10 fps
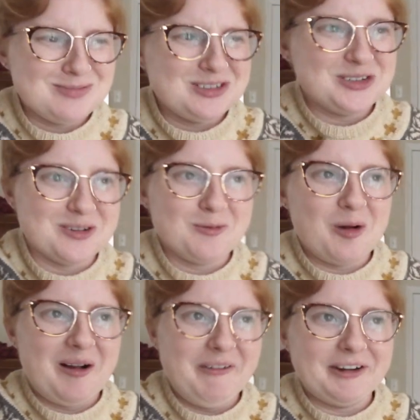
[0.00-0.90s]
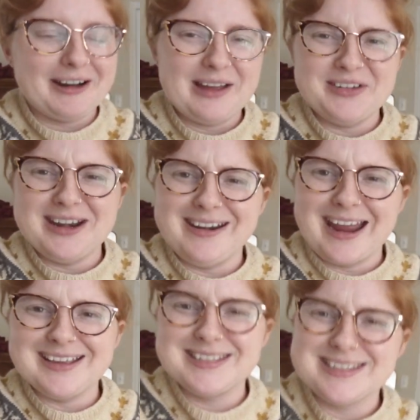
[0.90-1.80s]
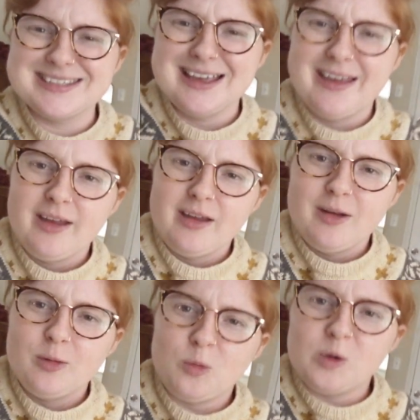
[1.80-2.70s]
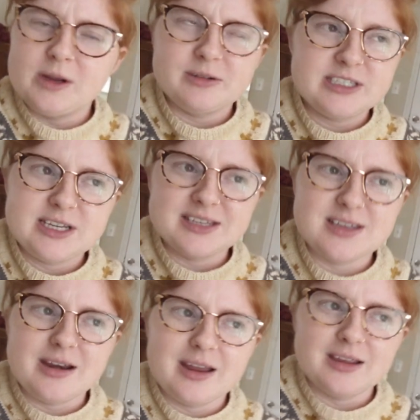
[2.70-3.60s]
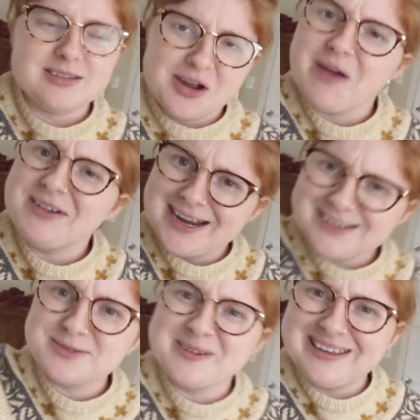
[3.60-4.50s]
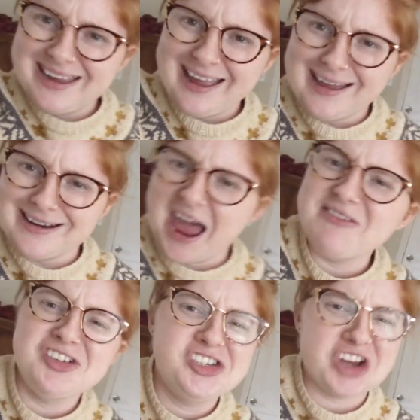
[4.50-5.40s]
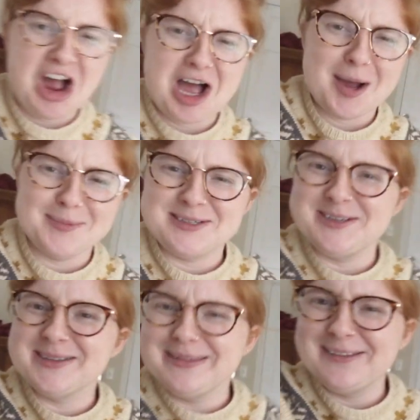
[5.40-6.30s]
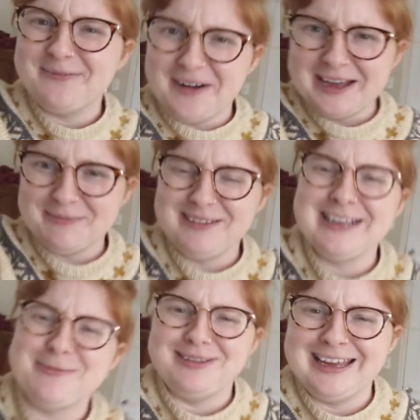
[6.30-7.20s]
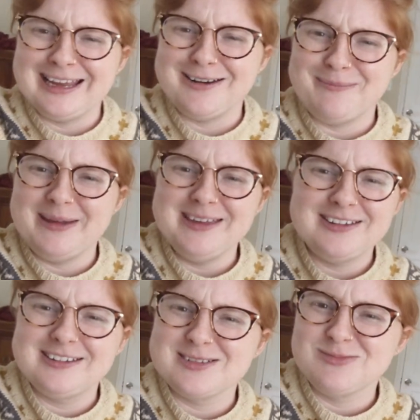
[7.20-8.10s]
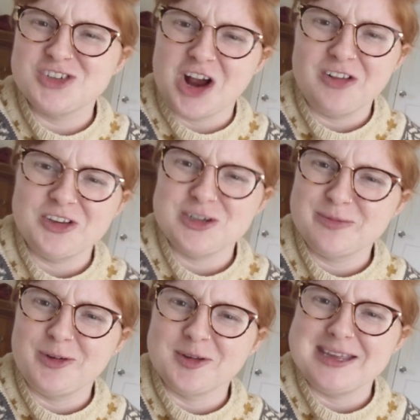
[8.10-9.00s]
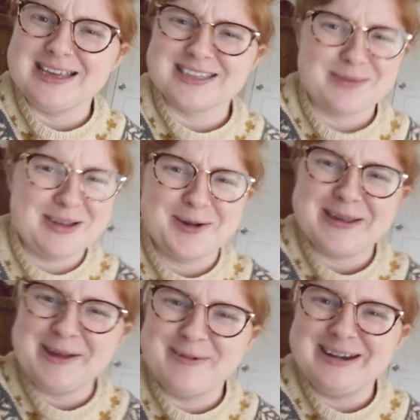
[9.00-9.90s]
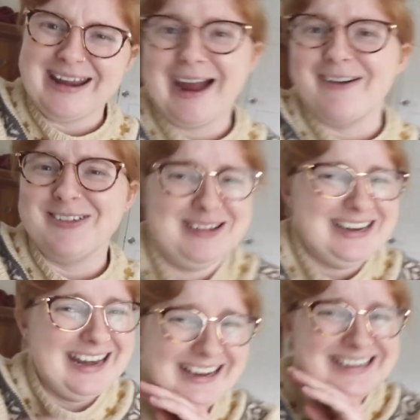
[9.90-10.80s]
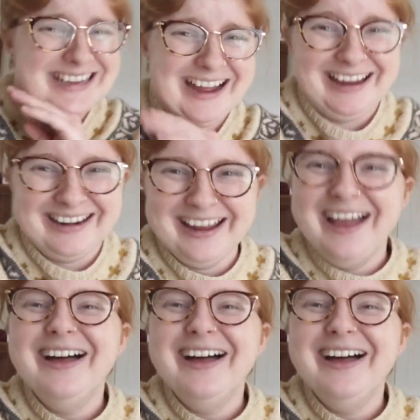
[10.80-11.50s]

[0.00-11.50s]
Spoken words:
Hope you're doing well and we're going to have a nice... It's today Sunday, so have a nice week ahead. Have jobs. Do something fun. Plan to plan. Bake some chocolate chip cookies. I might go eat one now. I'm eating a ton.